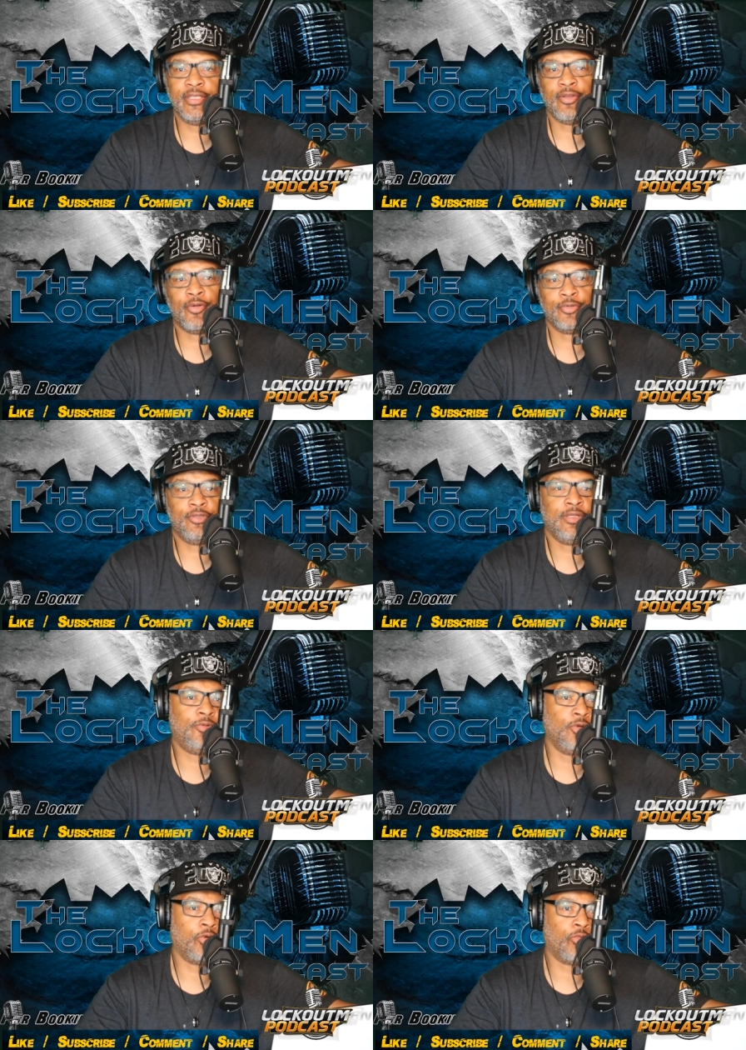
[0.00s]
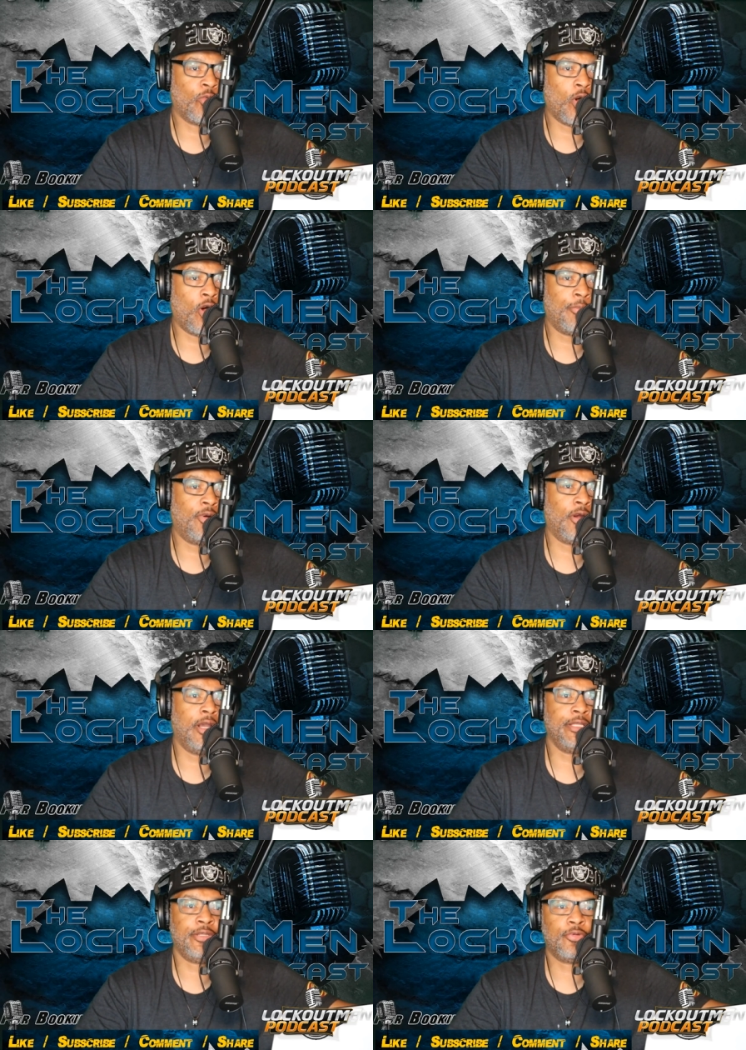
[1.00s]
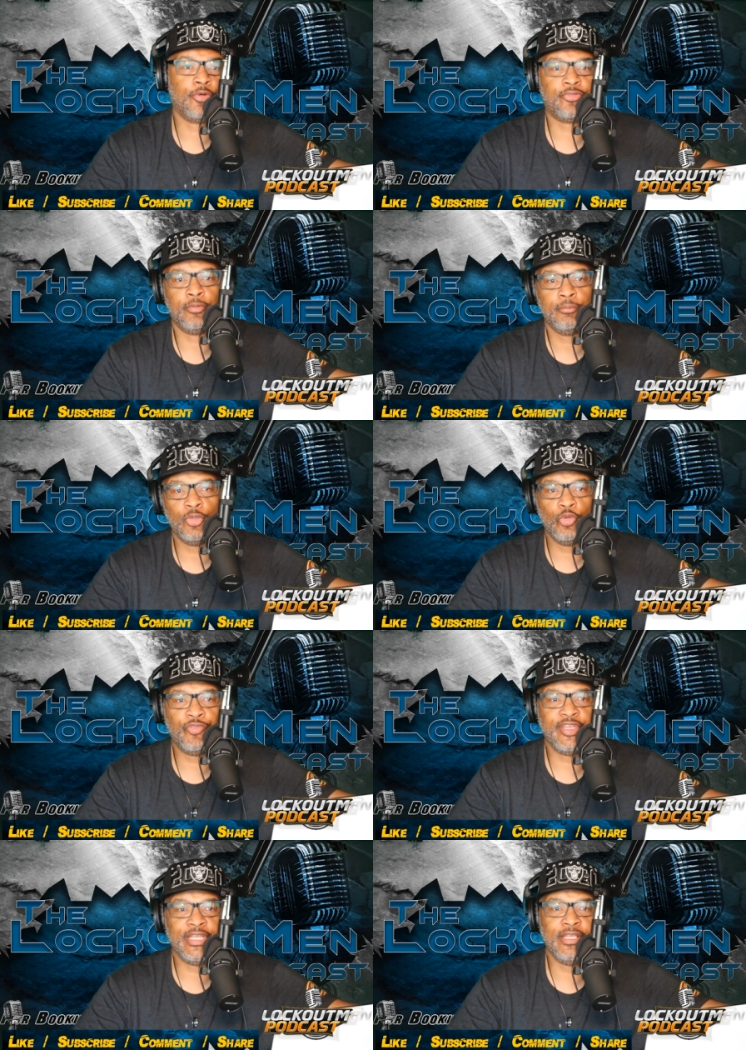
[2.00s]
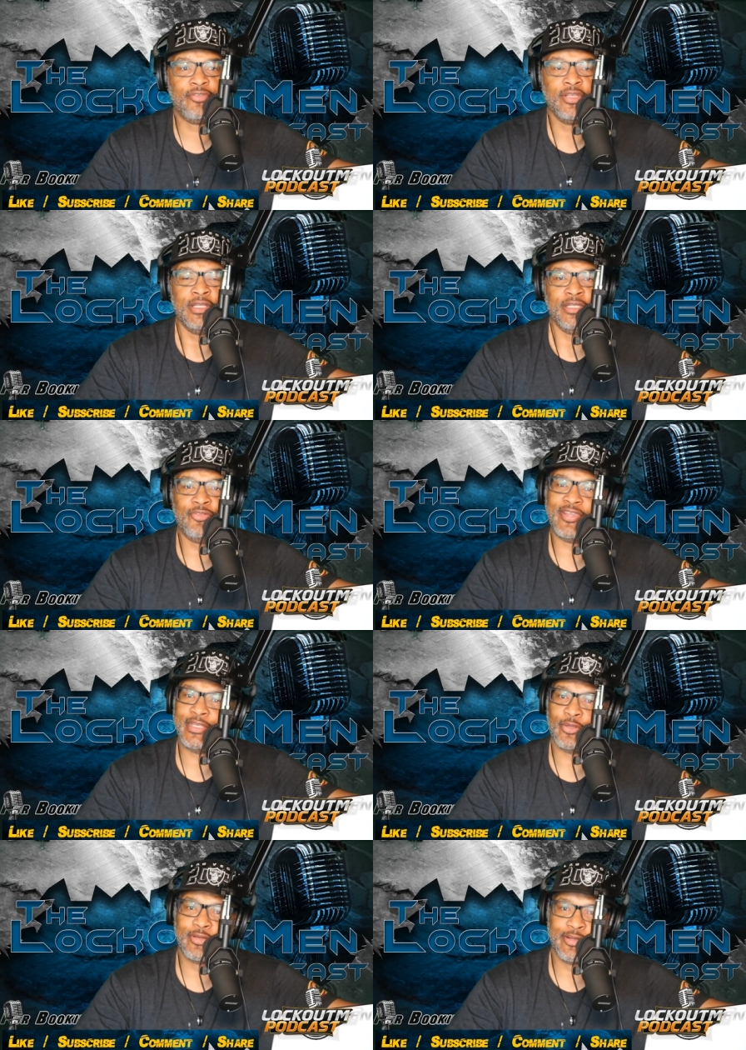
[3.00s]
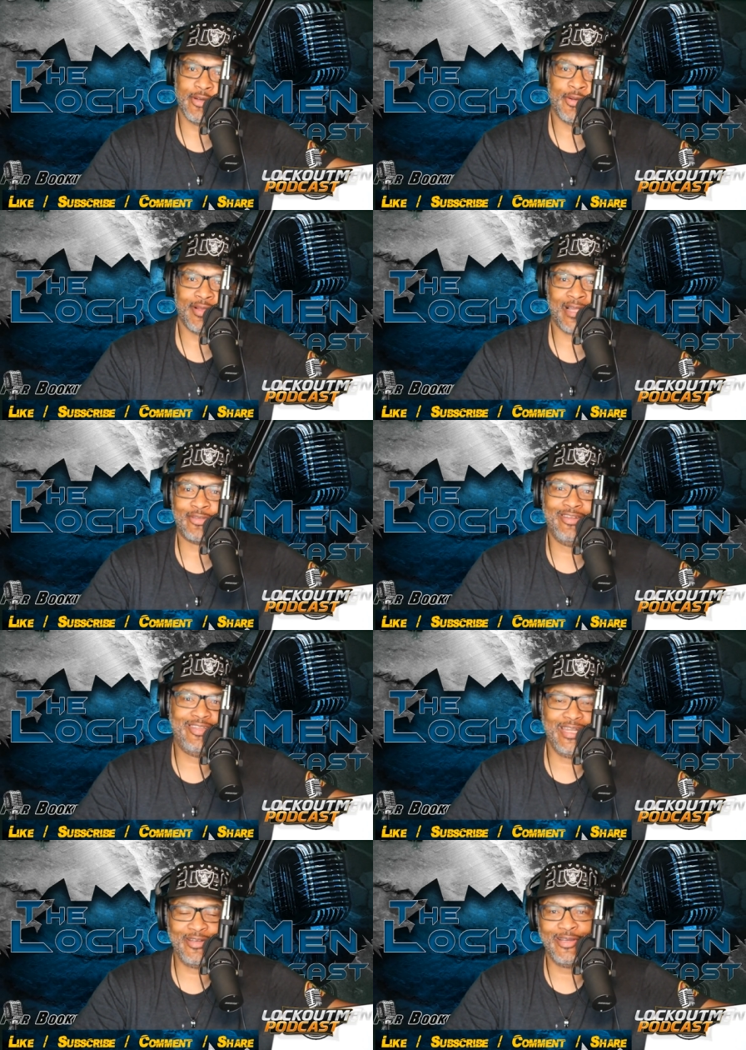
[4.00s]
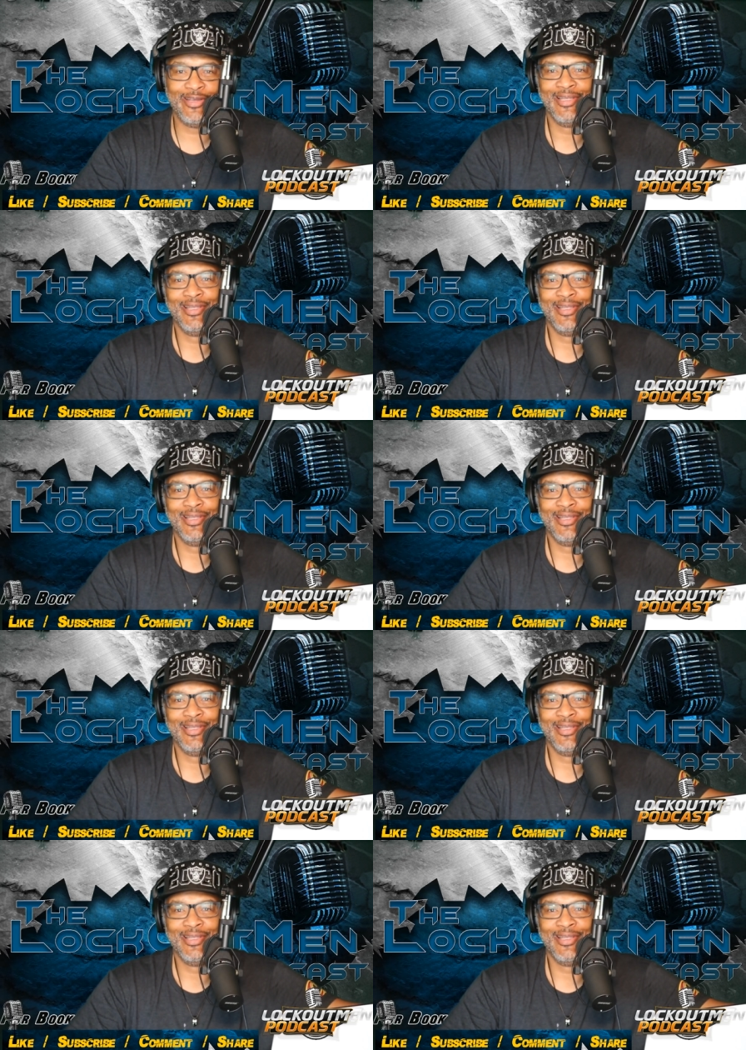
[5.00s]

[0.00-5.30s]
You know, you go to Walmart, you go to the movies, you take your girl out to dinner.